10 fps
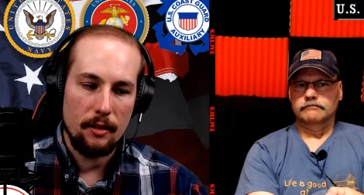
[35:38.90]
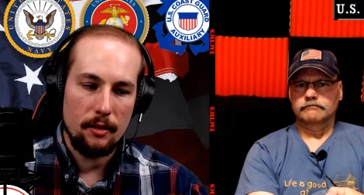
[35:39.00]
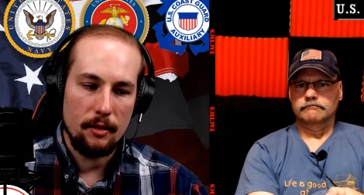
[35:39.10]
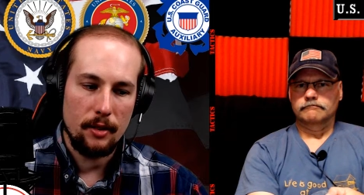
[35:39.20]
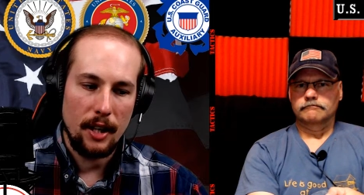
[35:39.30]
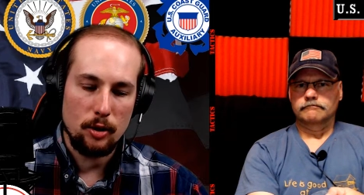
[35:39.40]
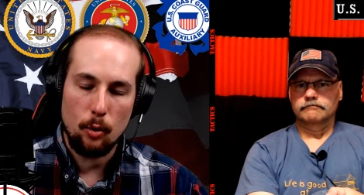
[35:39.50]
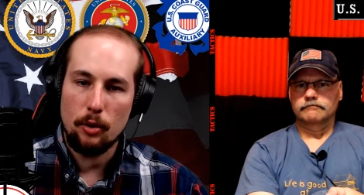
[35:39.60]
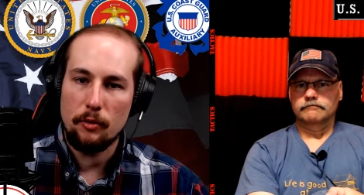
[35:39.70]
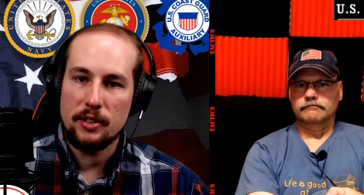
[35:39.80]
Speaker 1: that
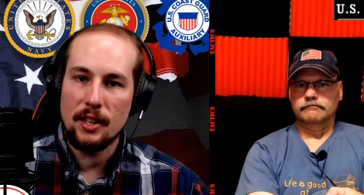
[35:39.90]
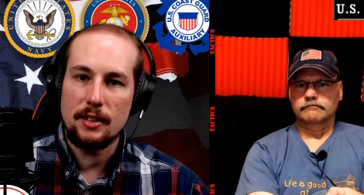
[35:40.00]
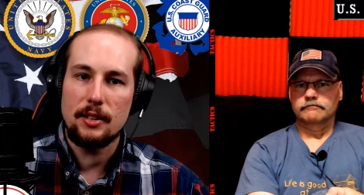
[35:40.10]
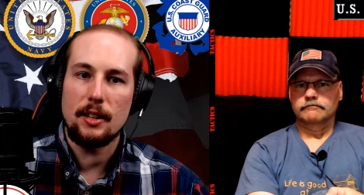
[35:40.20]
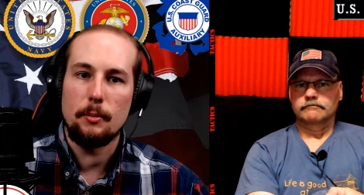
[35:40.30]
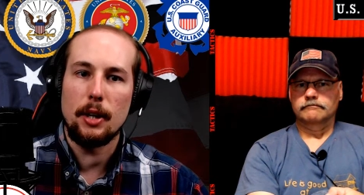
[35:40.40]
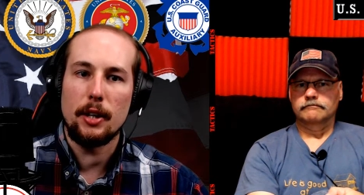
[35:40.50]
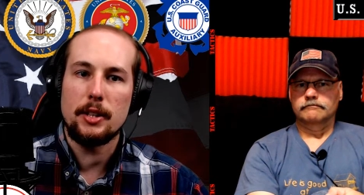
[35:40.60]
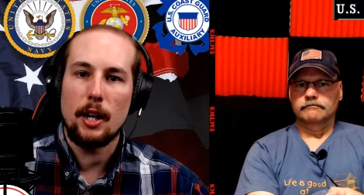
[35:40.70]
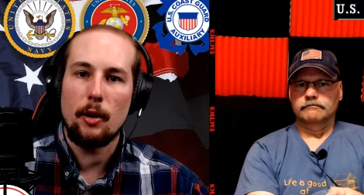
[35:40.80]
sort of sense in the
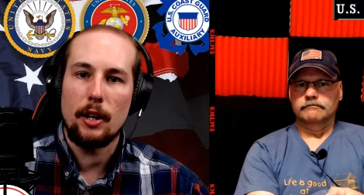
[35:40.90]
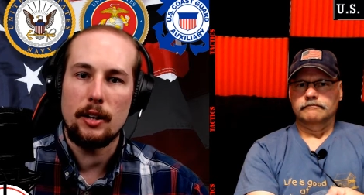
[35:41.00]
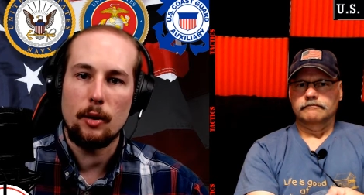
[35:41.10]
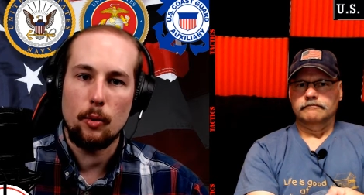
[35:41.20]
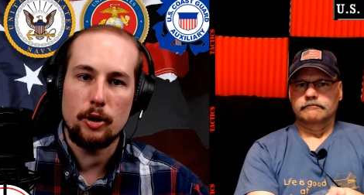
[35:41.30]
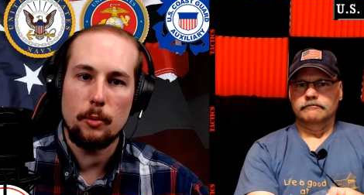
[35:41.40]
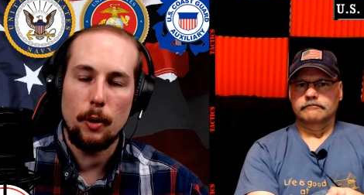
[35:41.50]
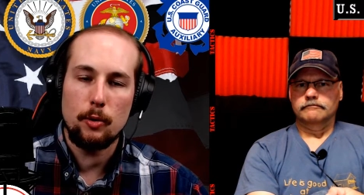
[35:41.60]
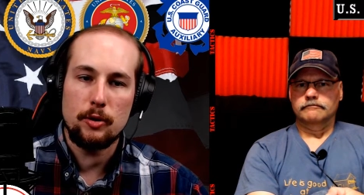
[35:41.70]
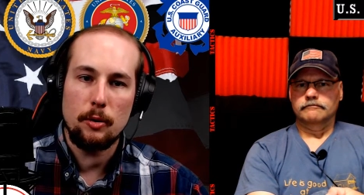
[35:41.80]
military that we're
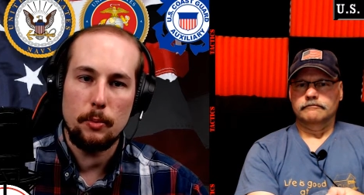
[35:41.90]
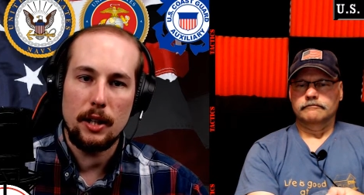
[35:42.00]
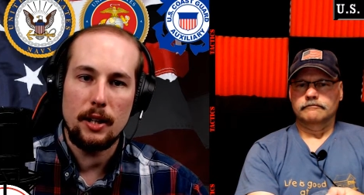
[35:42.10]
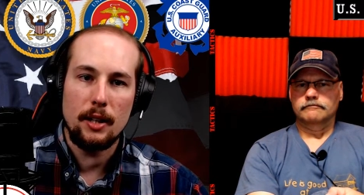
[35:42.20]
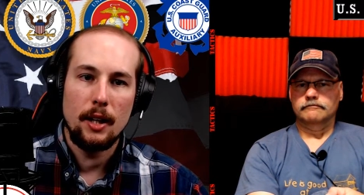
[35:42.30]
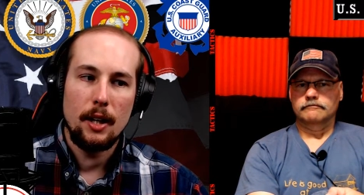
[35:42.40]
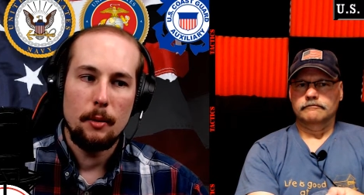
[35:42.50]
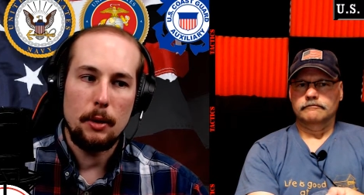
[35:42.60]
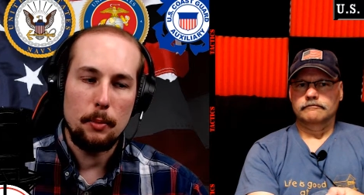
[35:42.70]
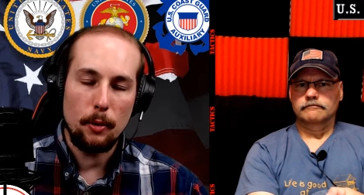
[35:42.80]
supposed to be
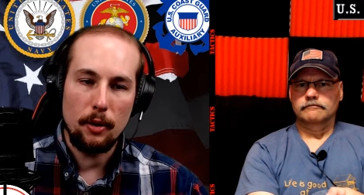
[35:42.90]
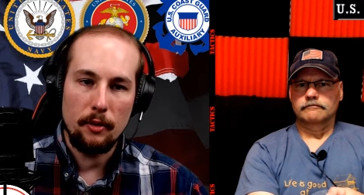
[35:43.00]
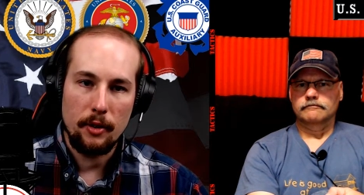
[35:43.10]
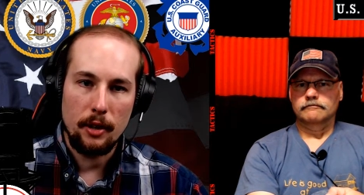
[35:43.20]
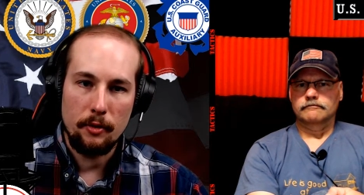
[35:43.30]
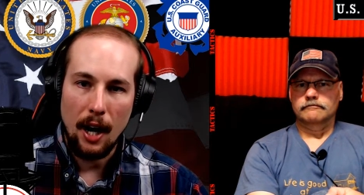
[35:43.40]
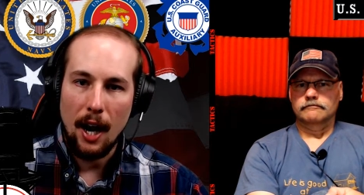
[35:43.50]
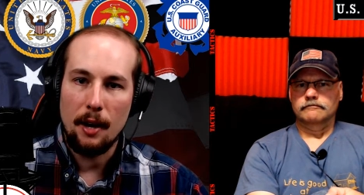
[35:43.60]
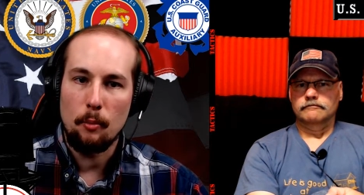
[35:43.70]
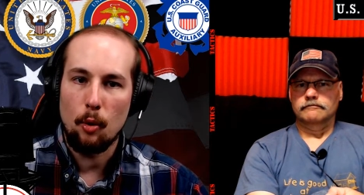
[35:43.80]
people of a, of a
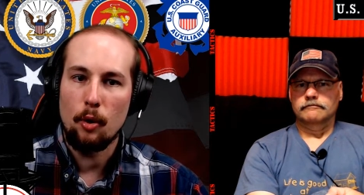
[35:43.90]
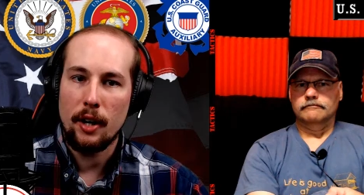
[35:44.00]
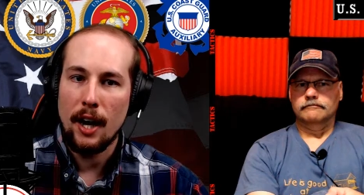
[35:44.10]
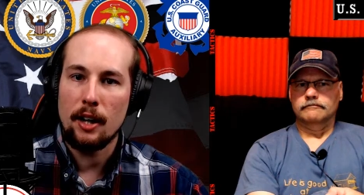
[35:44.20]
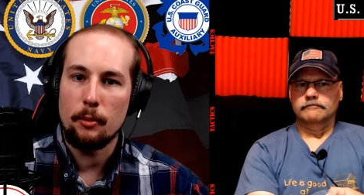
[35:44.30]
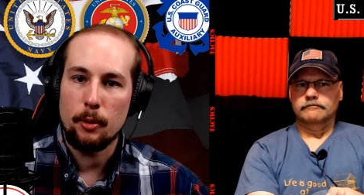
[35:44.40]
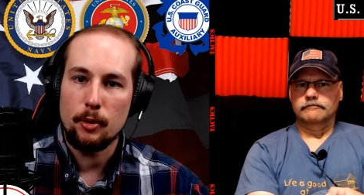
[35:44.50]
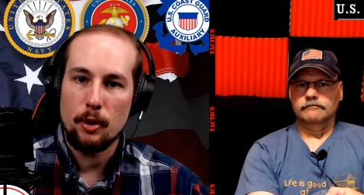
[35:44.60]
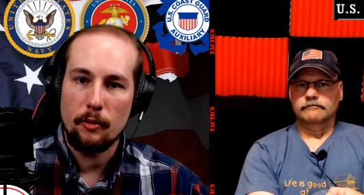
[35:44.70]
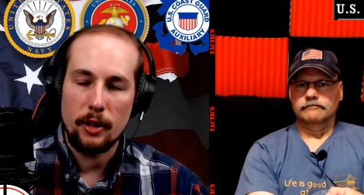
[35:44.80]
high moral caliber
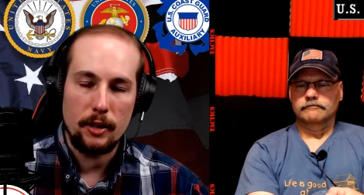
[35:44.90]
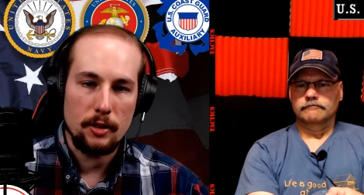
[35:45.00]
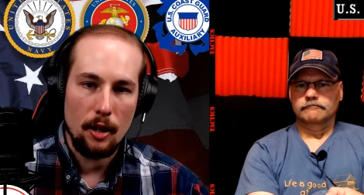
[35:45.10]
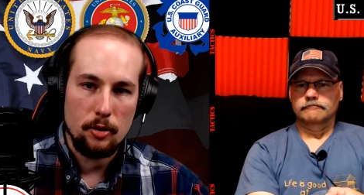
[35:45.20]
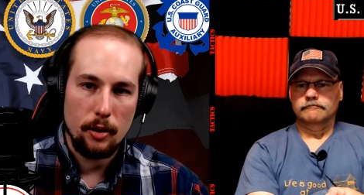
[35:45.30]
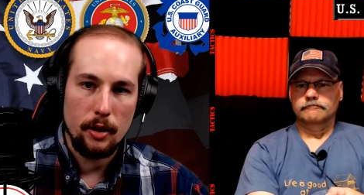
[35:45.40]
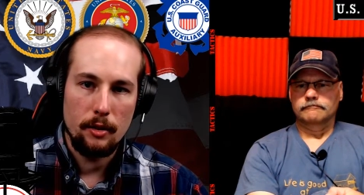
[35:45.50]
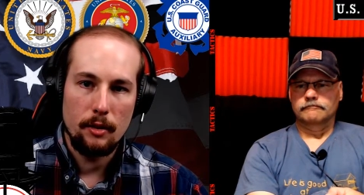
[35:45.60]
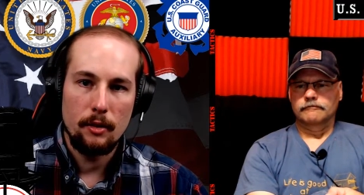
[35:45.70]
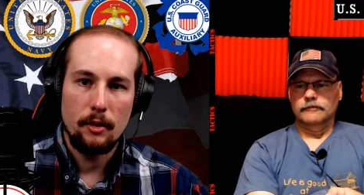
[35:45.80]
serving this
Speaker 2: country?
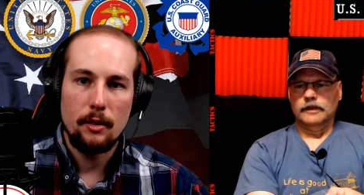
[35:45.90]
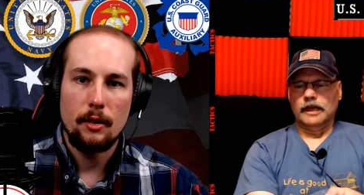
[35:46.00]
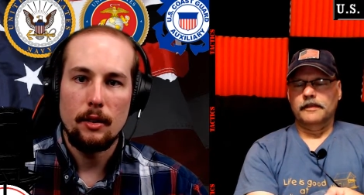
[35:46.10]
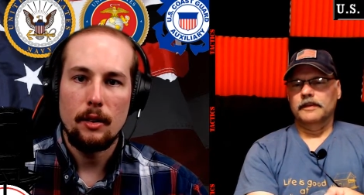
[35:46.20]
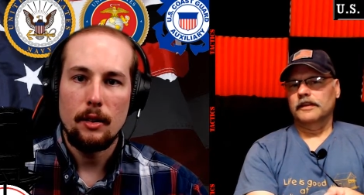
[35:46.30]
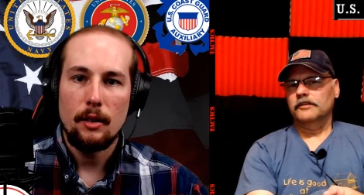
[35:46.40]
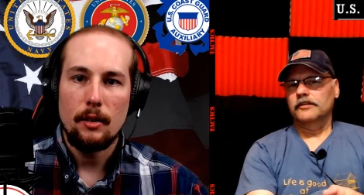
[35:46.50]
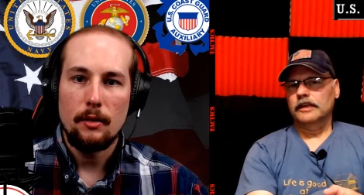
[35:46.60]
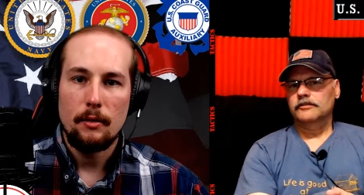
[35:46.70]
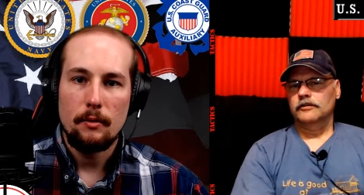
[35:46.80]
I think that's an
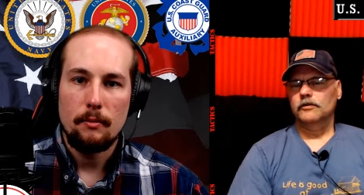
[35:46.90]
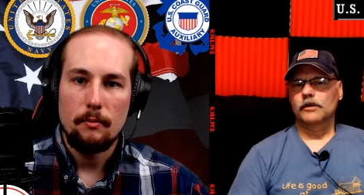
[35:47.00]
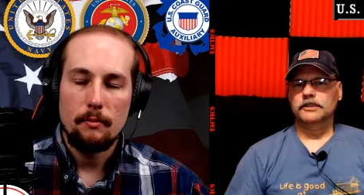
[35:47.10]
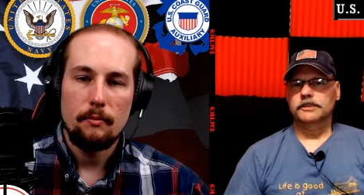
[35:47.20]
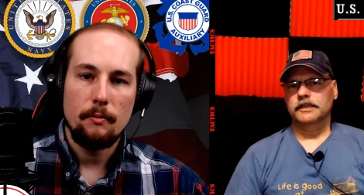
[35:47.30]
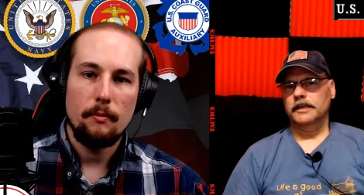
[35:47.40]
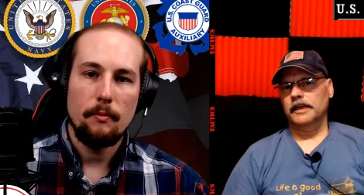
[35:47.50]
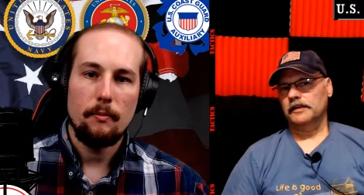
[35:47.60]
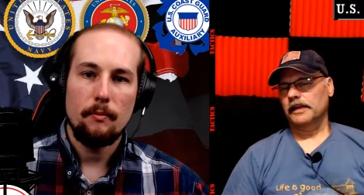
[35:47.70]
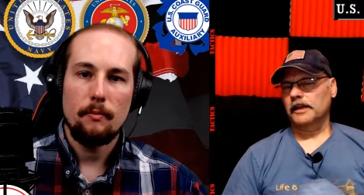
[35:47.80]
excellent question, and I
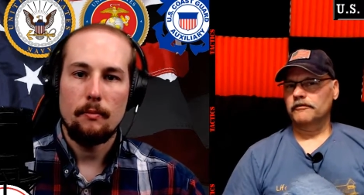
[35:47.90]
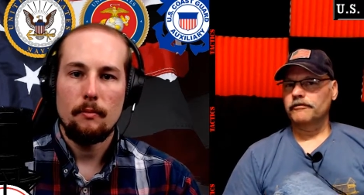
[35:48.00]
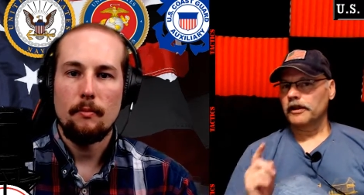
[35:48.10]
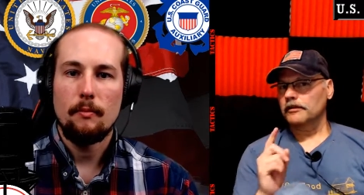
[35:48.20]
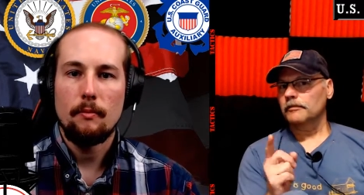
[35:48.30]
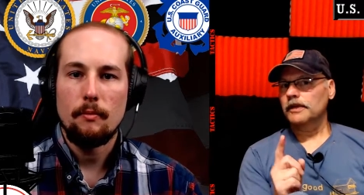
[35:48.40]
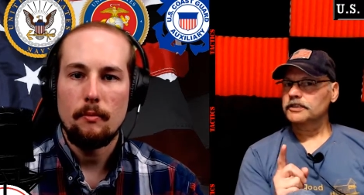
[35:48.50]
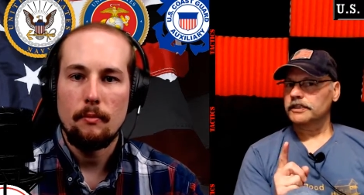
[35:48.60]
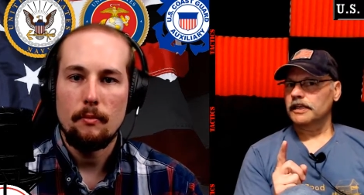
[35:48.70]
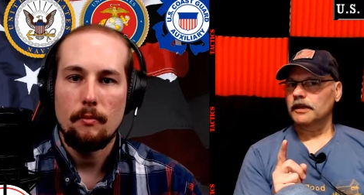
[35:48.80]
and I failed to
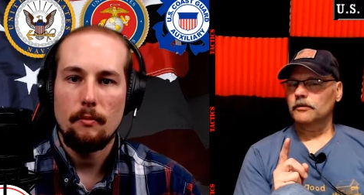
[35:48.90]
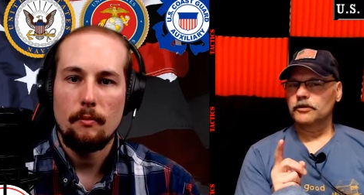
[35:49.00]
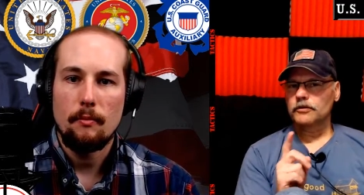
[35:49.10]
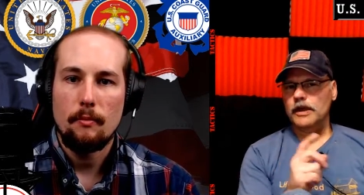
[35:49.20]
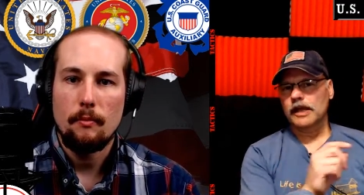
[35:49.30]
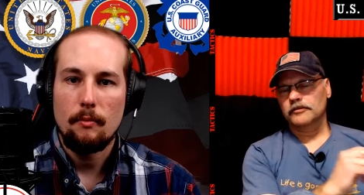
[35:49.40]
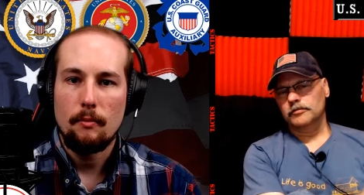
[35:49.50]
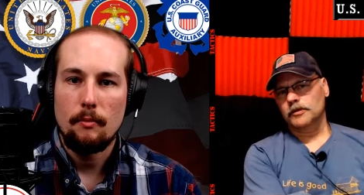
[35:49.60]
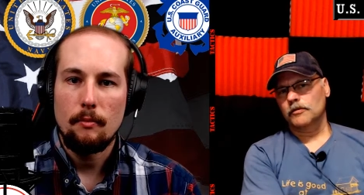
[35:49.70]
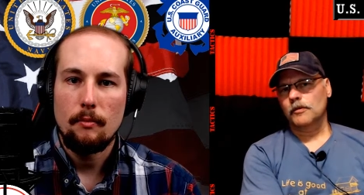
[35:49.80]
mention that when you asked
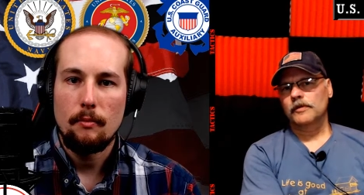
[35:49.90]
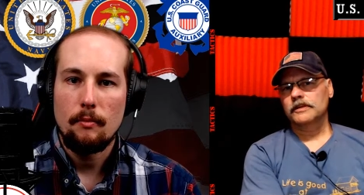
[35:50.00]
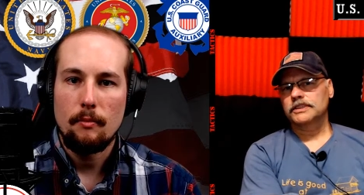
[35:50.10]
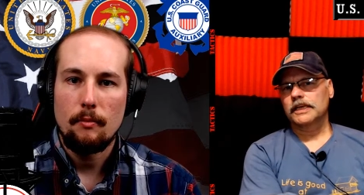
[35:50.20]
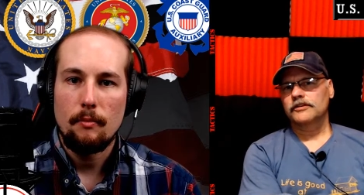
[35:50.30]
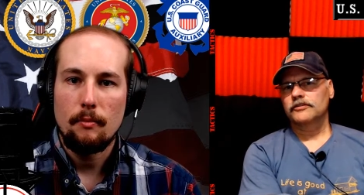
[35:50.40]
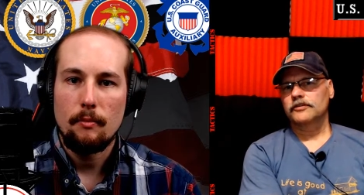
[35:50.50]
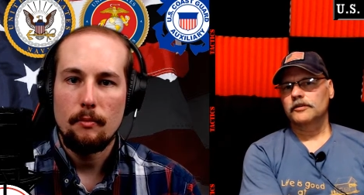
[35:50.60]
me what were the changes in the